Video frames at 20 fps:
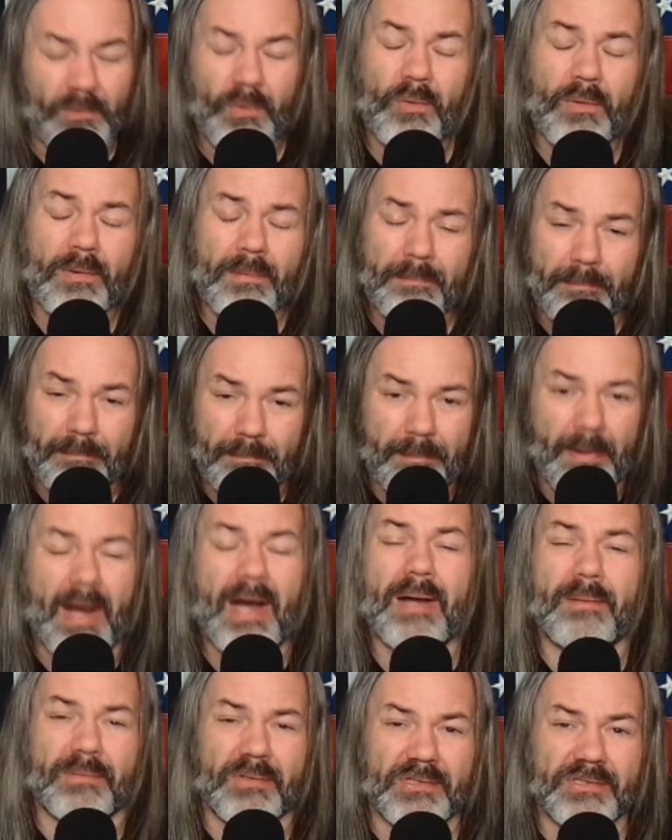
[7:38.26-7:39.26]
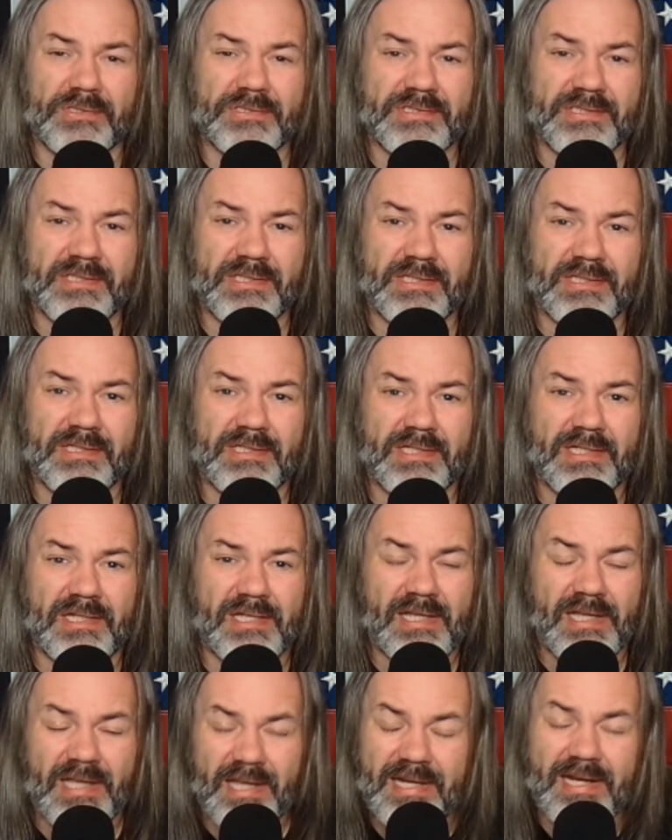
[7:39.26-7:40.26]
more bombers
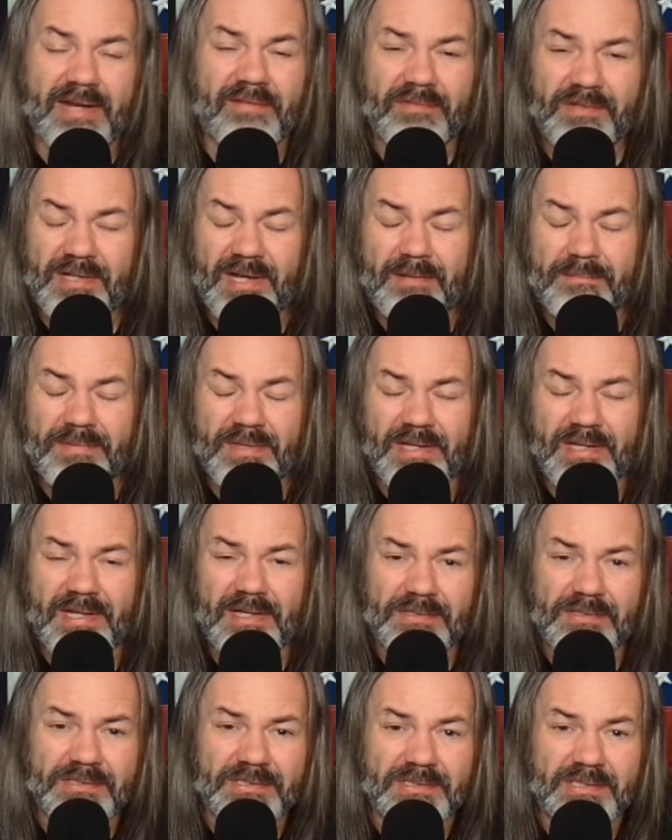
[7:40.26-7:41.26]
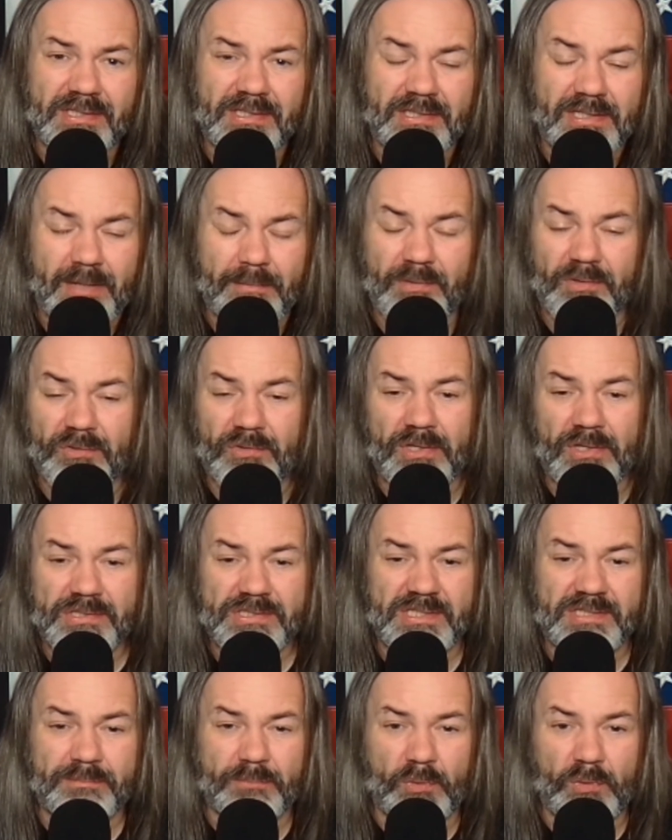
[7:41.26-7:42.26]
and every damn thing else coming
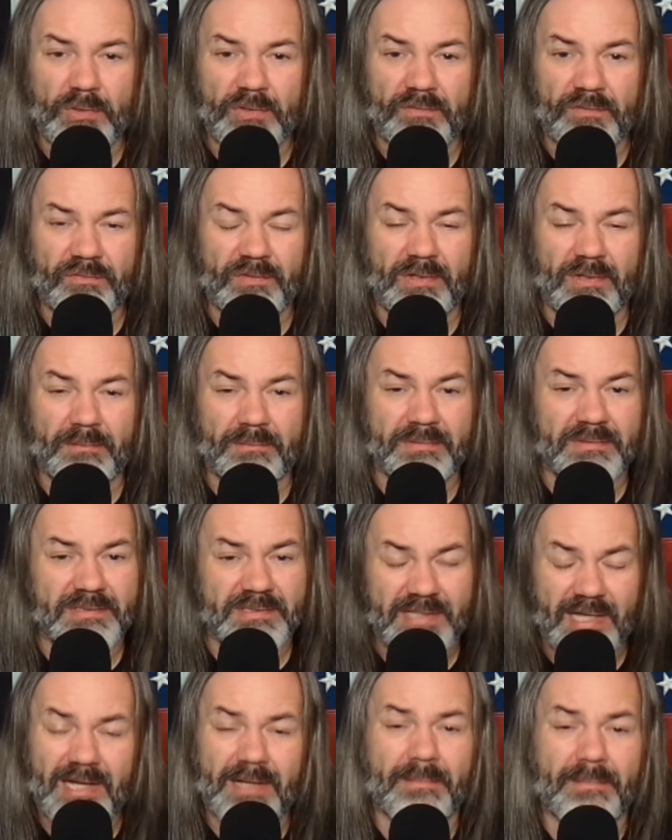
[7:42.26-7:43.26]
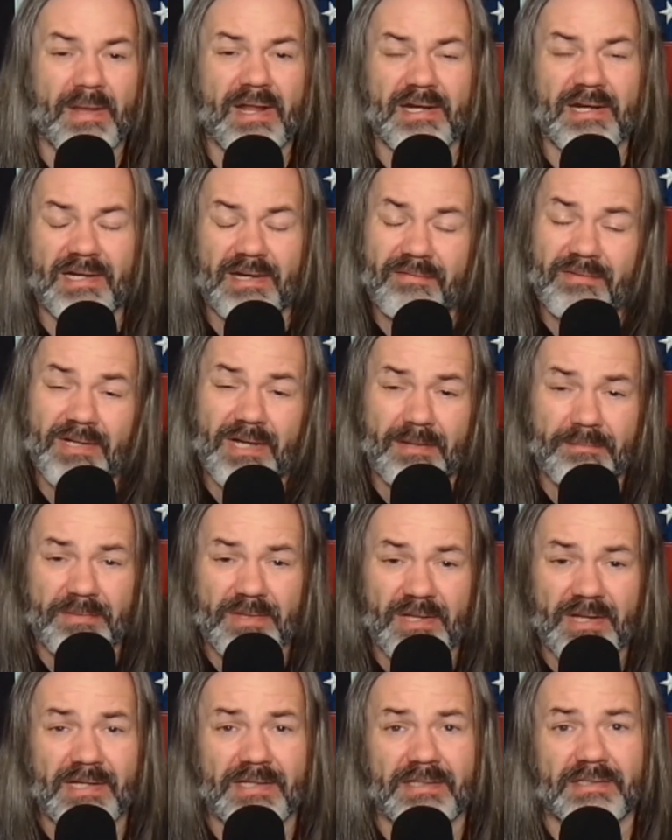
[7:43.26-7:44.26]
across this border from Taliban and every damn
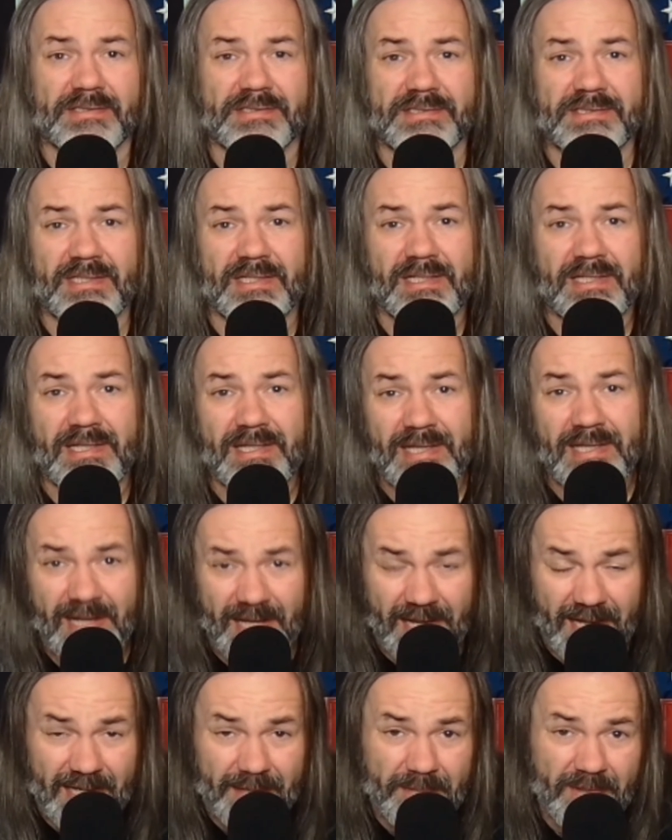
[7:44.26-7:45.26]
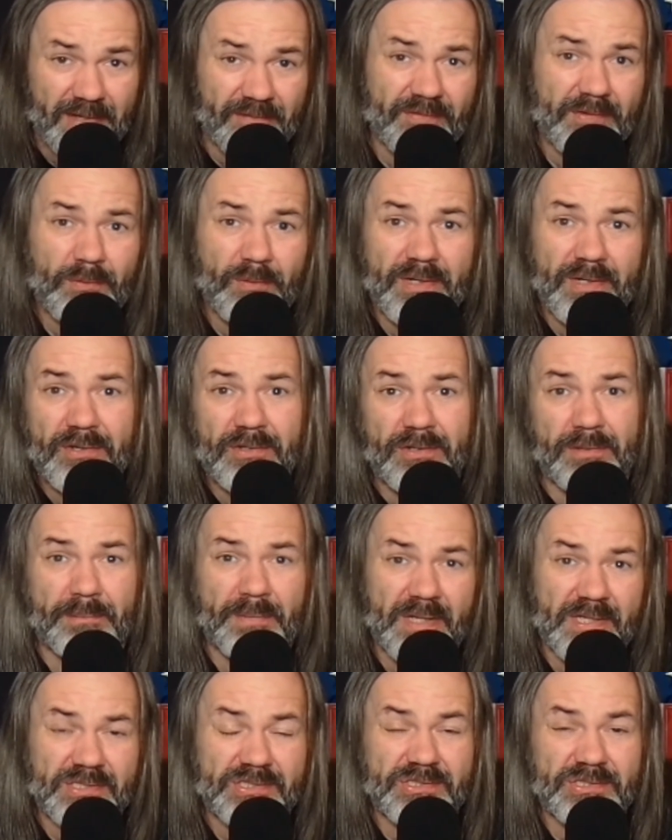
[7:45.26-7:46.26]
thing else. And I mean, if you want to hear the
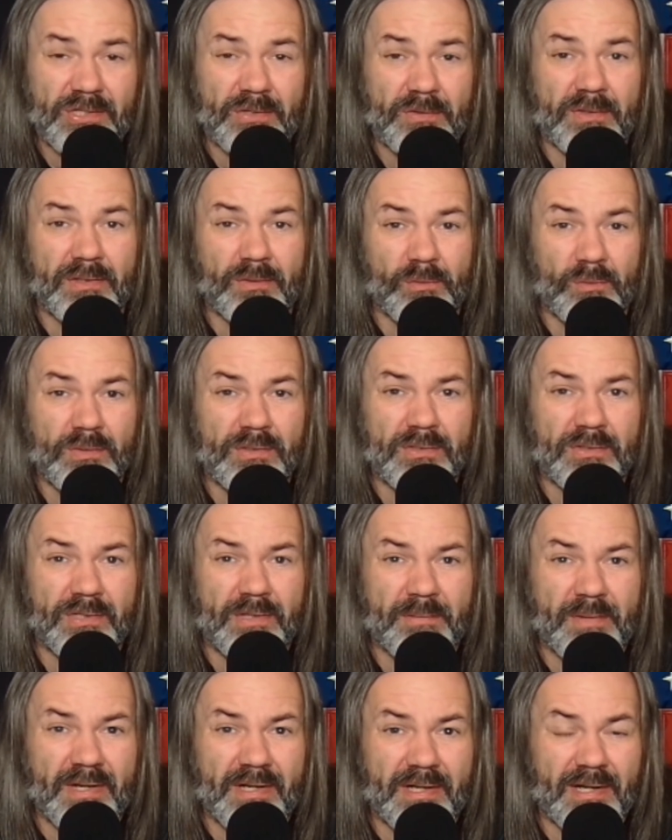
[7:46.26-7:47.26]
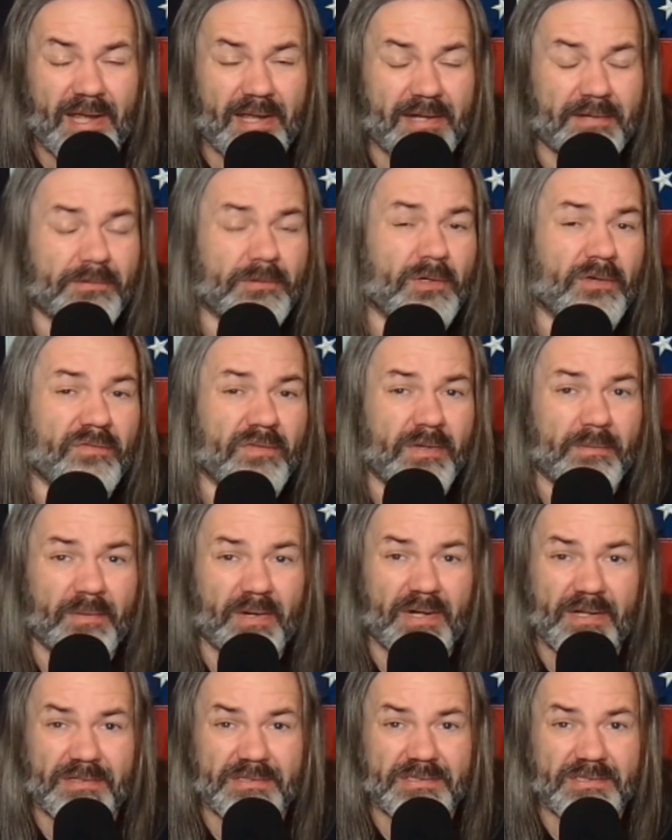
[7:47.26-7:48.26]
biggest joke in the world, I mean, I don't know if
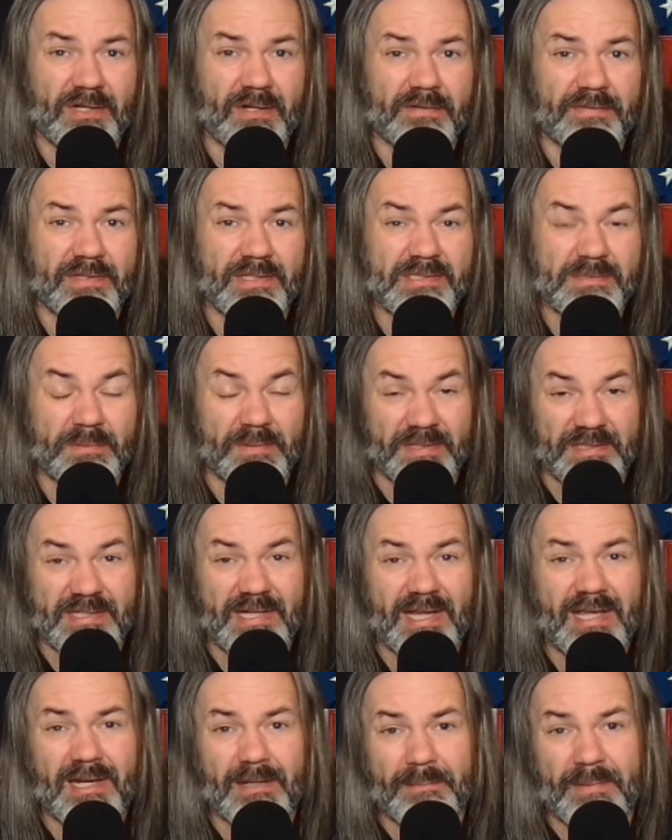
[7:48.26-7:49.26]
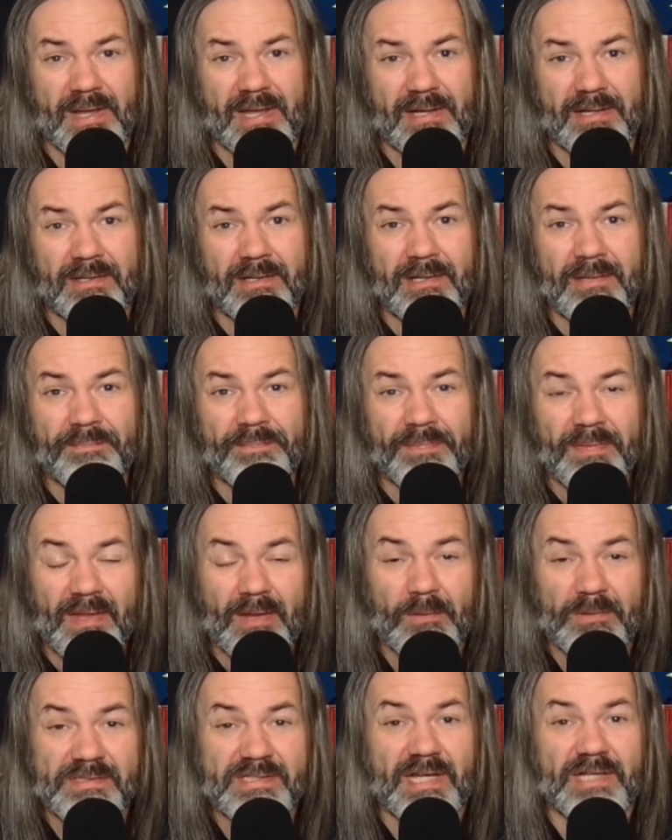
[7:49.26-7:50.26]
anybody else caught this, but the Taliban
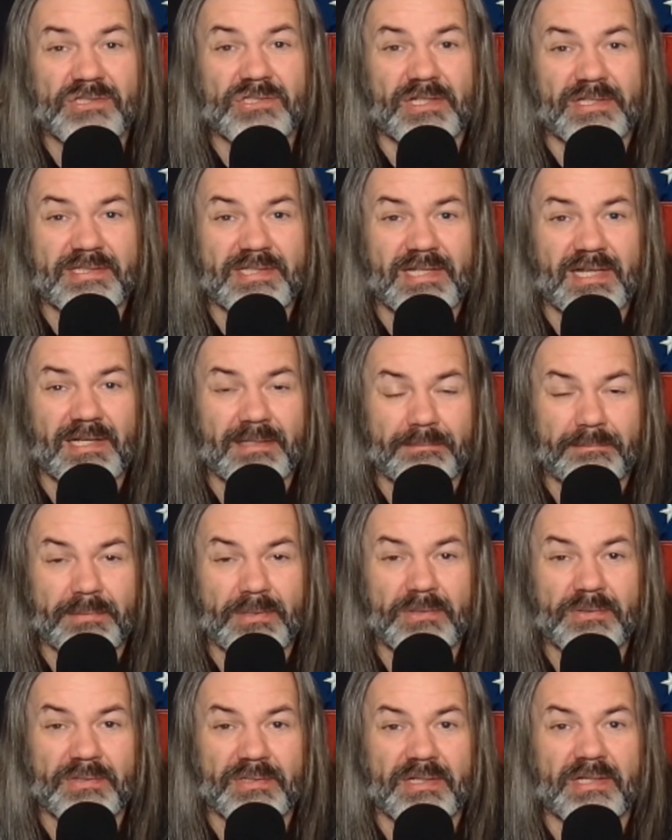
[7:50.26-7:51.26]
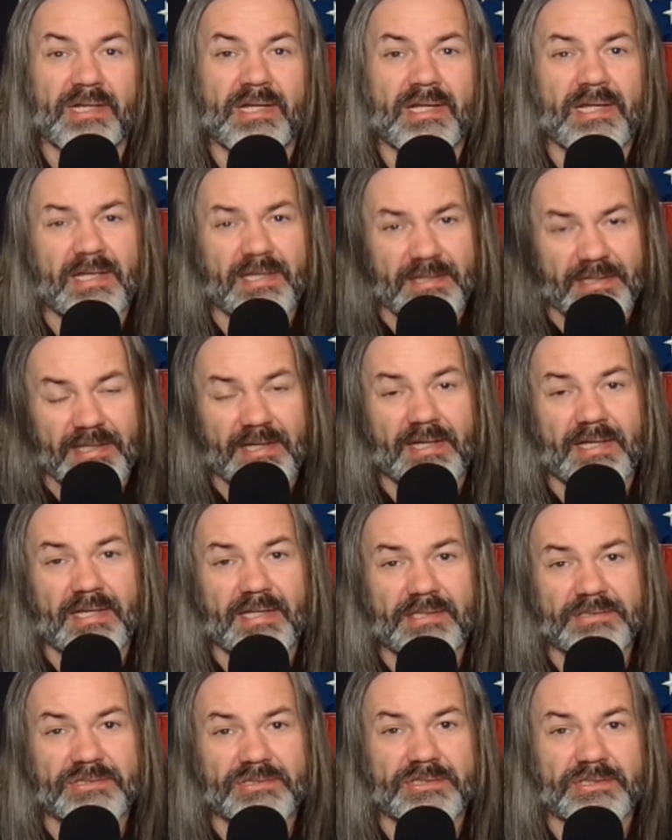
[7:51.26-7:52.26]
was actually telling Putin that
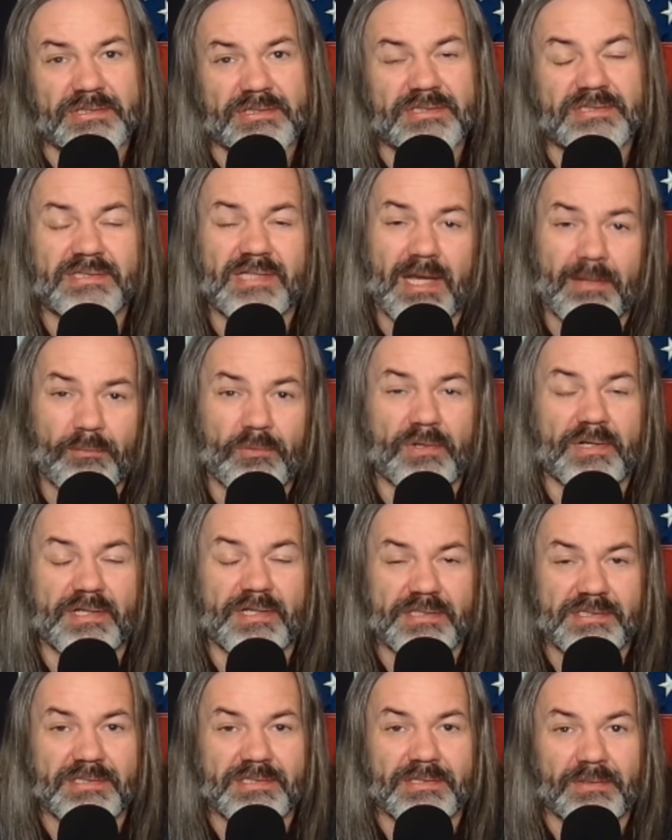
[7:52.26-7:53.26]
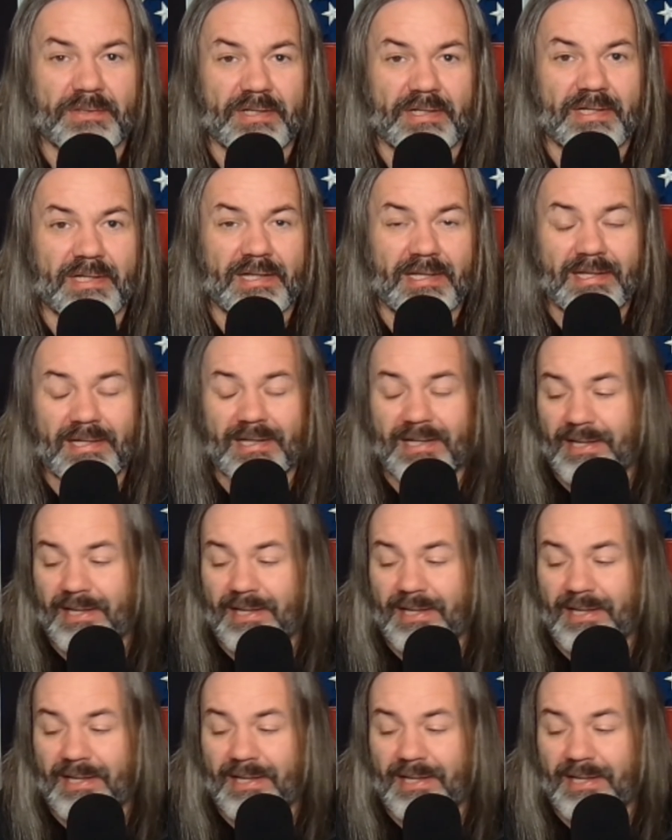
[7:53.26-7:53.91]
he should stop what he's doing.